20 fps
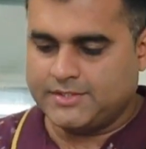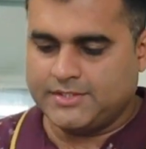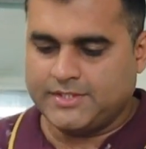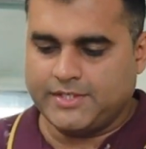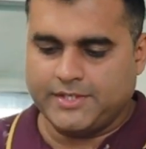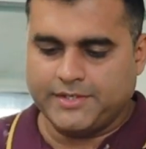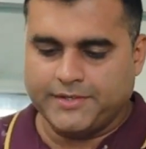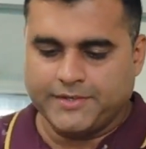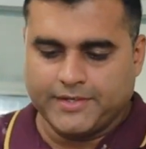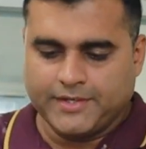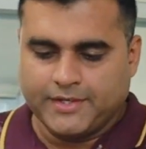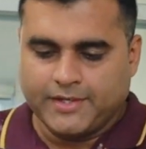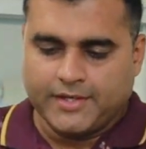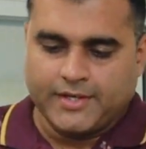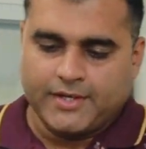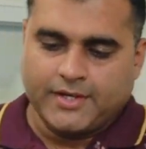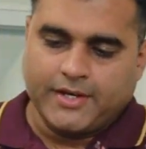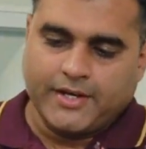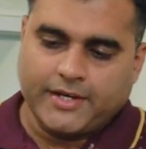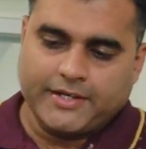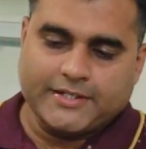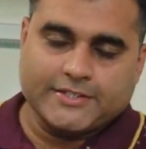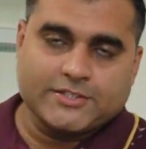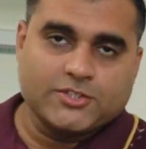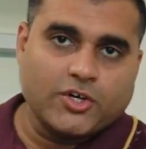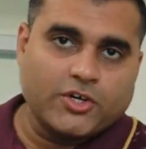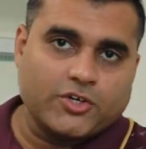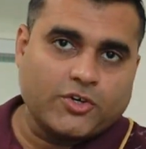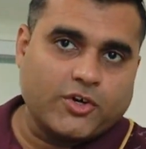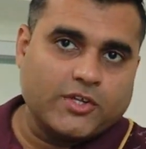See, it has
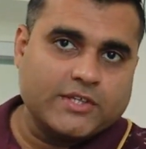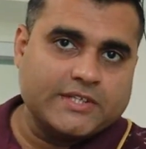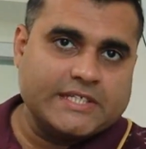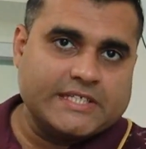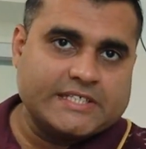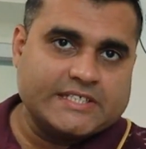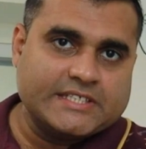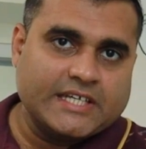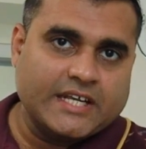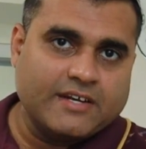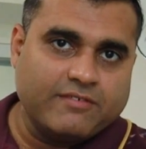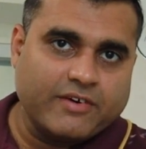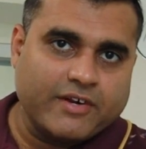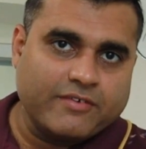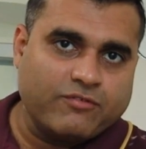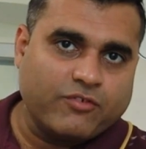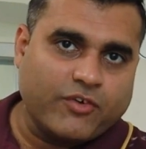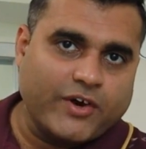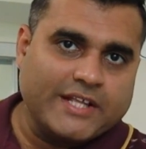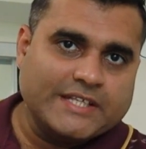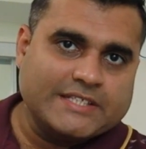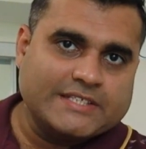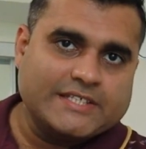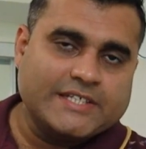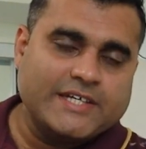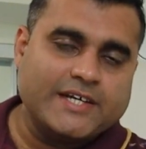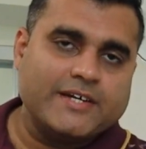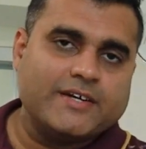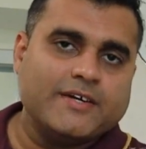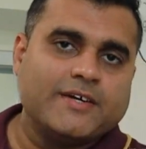got all these silver foils
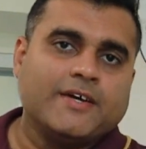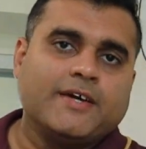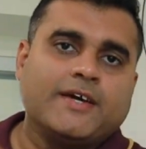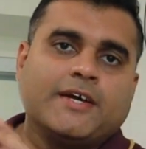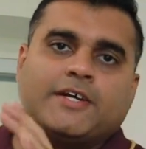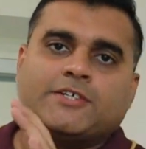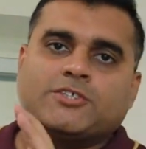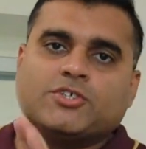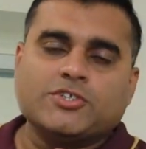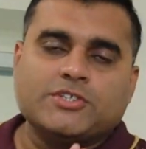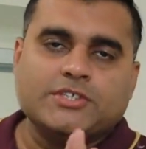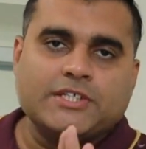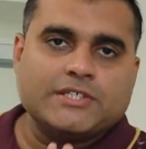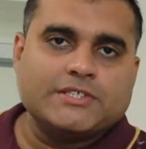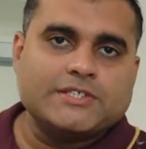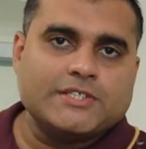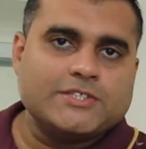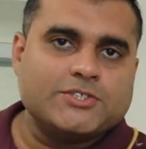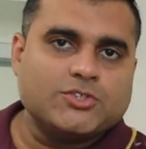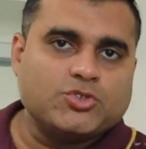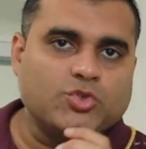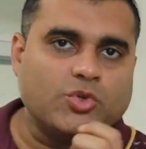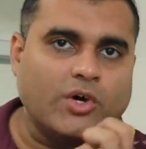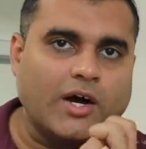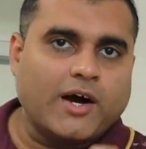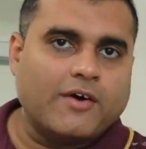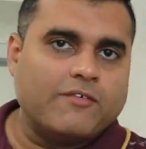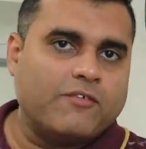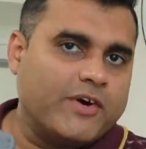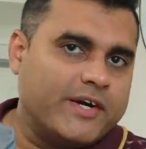here. So this is to
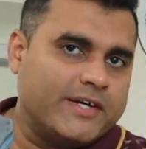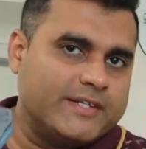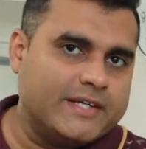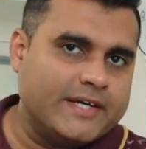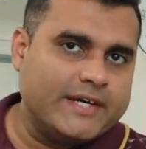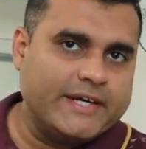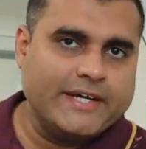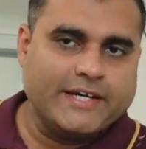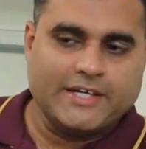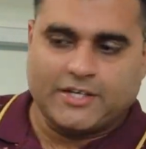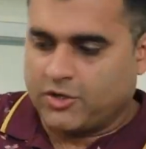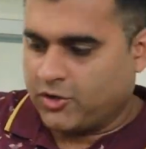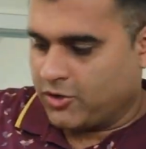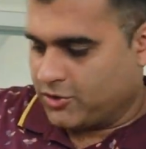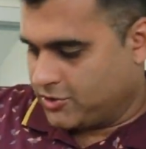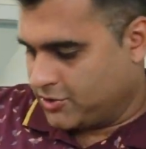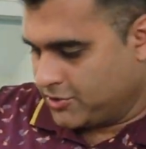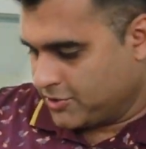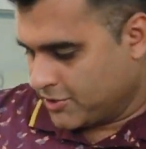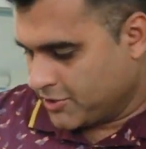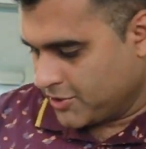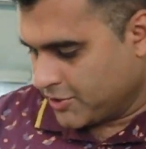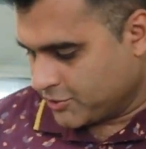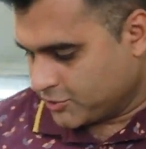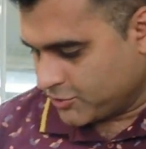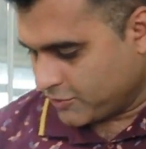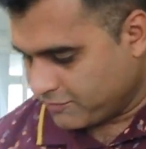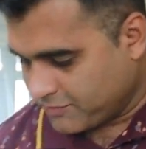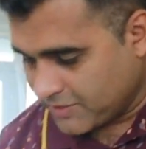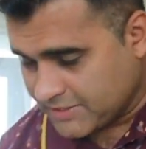avoid the heat loss.
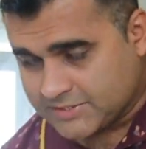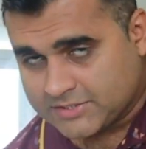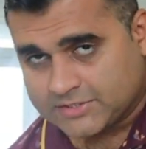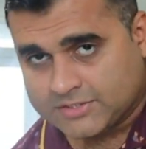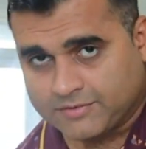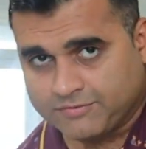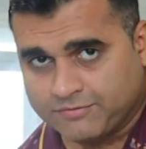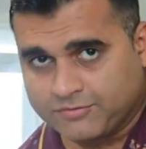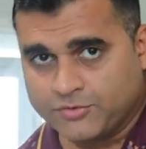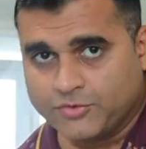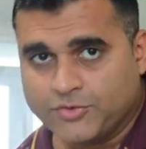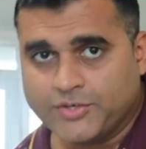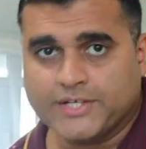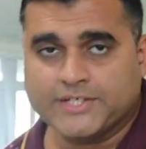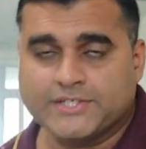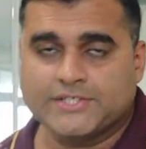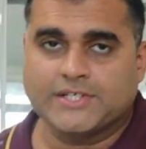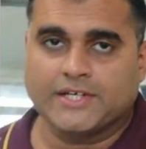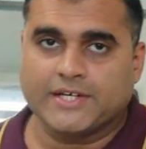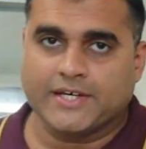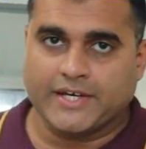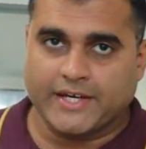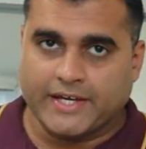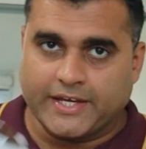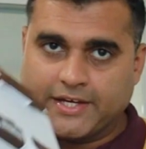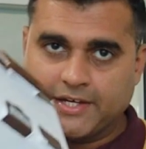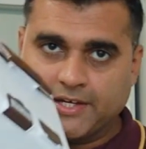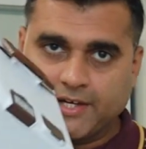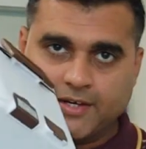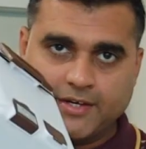So once the food is
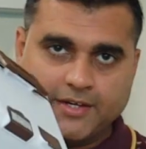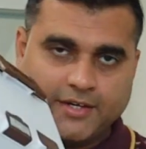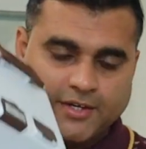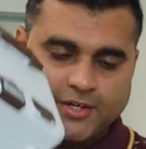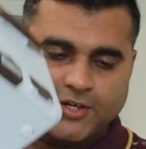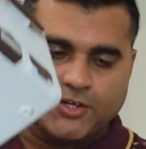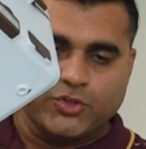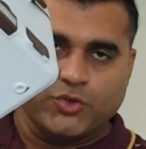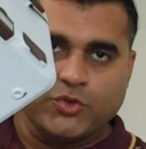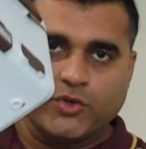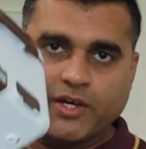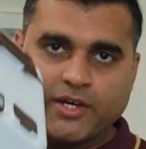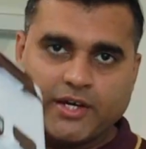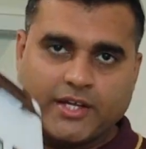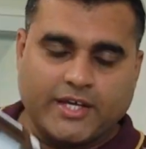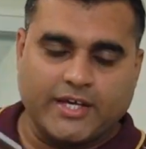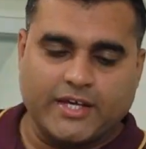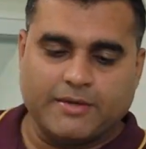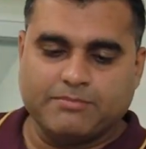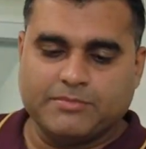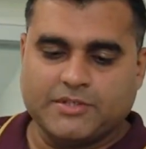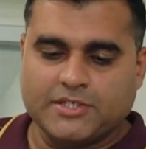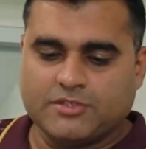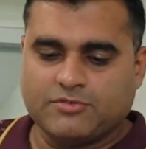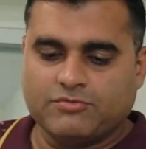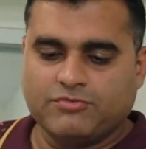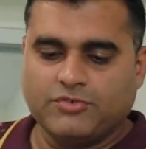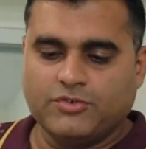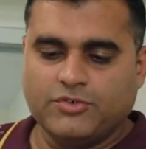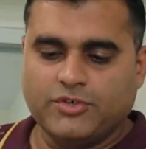heated, you can keep
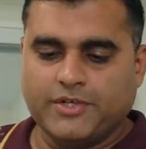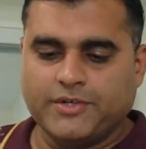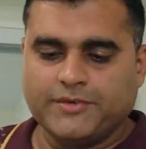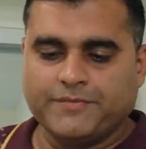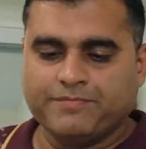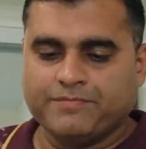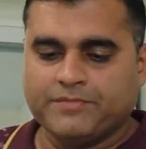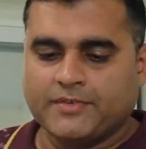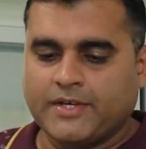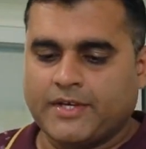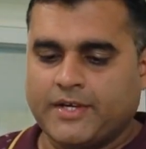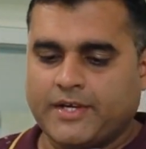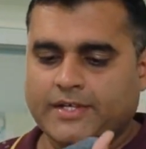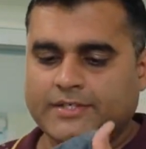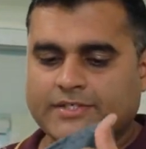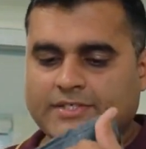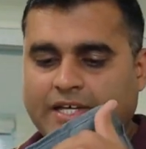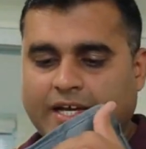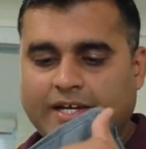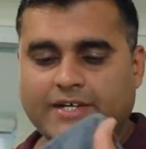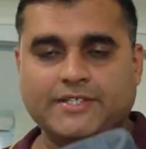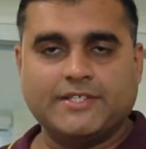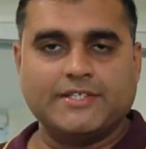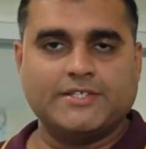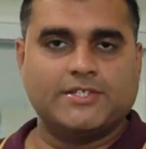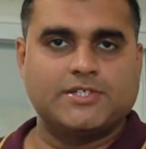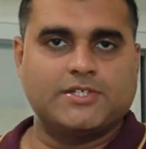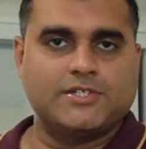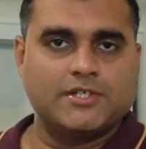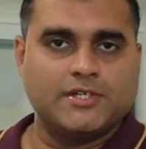this food inside
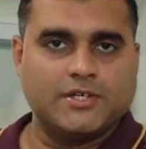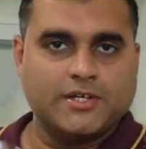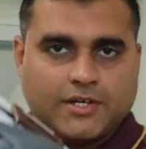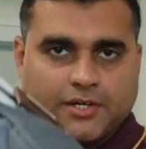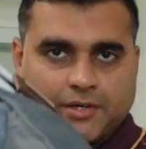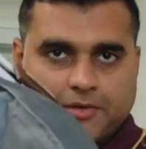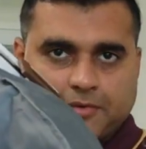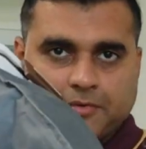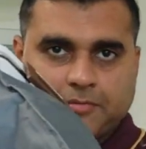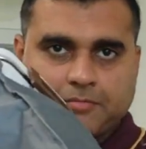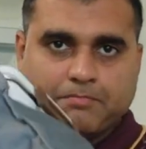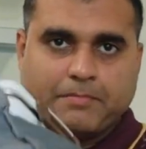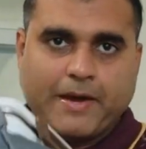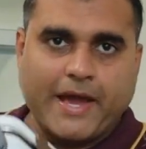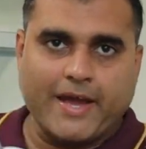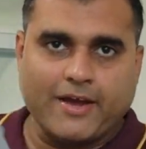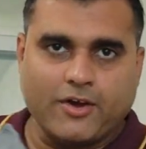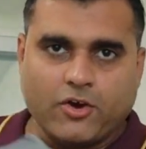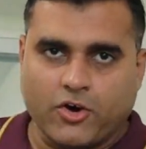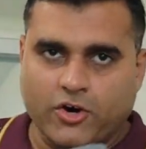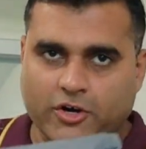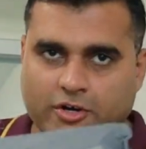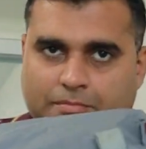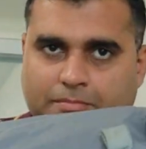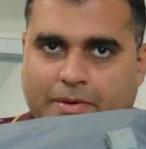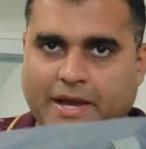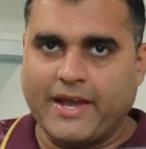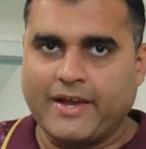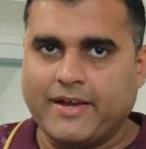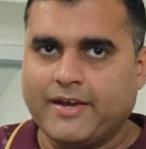this hot
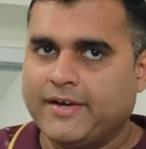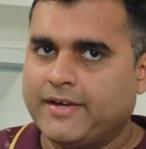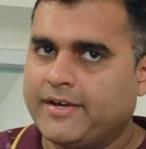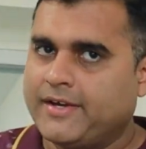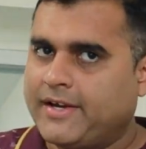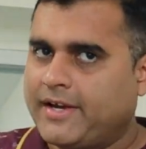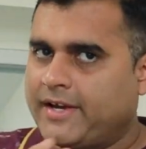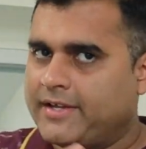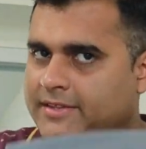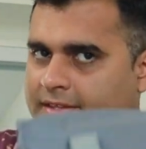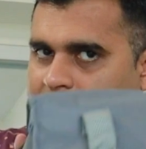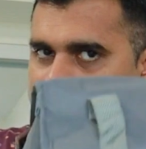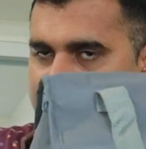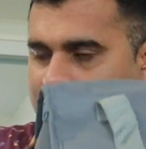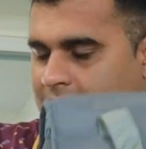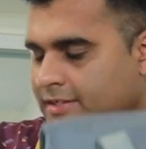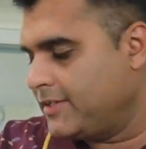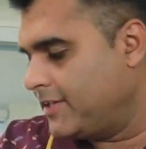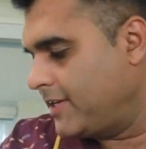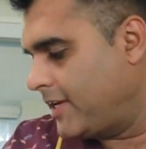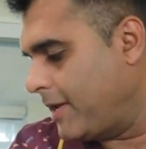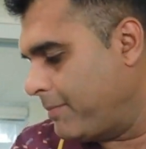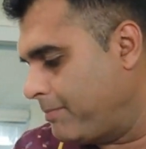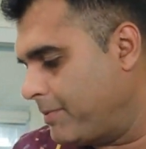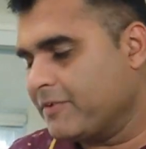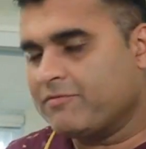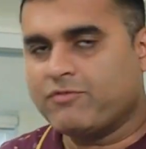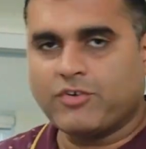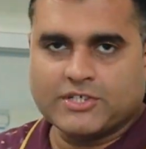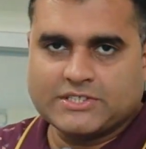bag, and then keep
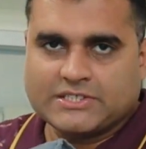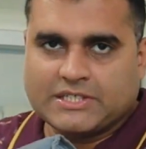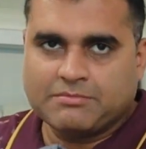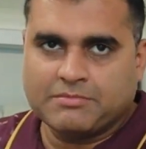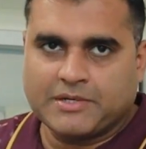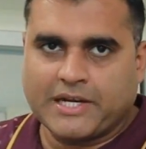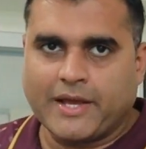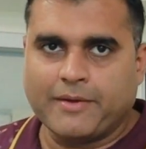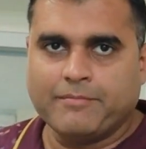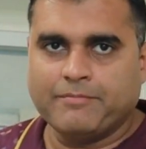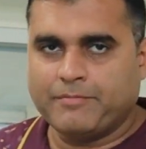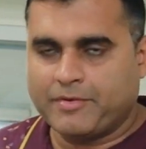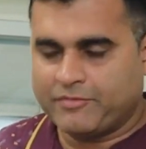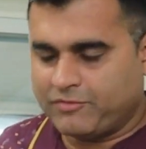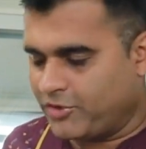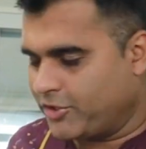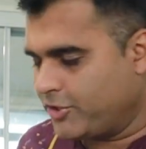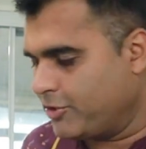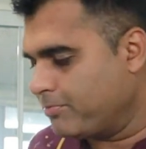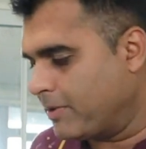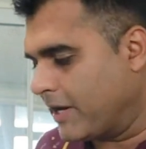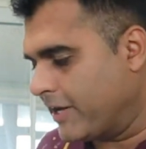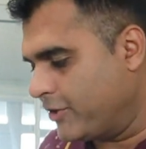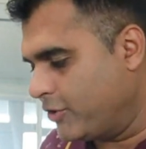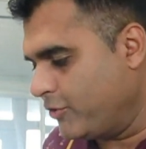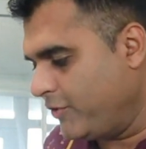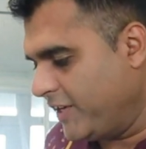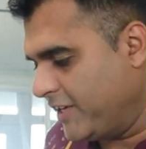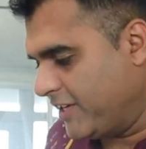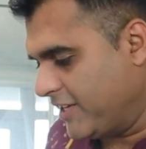it for some time before you try
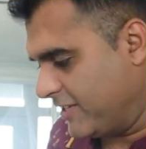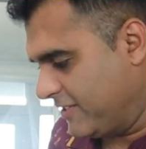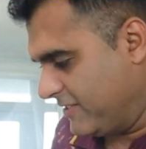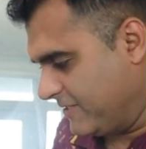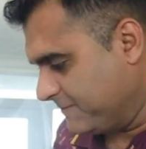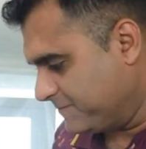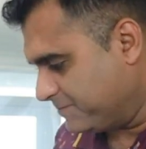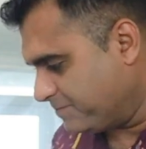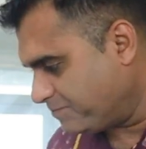to eat it.